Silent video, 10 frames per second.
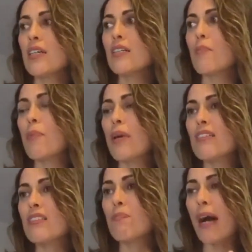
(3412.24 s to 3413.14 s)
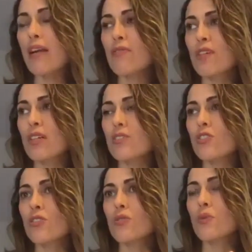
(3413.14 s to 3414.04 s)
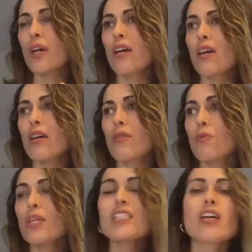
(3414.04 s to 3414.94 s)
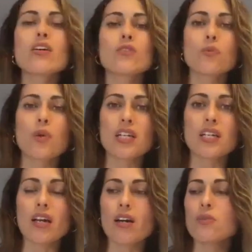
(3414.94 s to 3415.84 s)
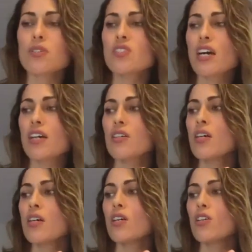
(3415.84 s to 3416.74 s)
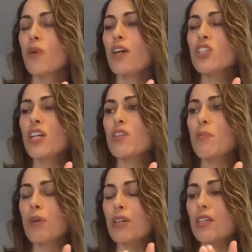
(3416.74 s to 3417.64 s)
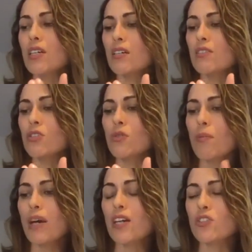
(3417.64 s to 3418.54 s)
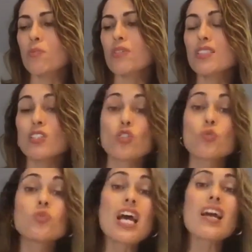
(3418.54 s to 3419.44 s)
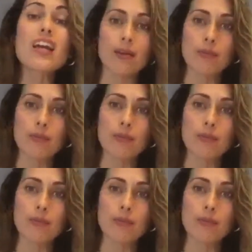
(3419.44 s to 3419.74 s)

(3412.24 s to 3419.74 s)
biggest benefit to a retailer right now, is that you actually have the ability to impact your business today,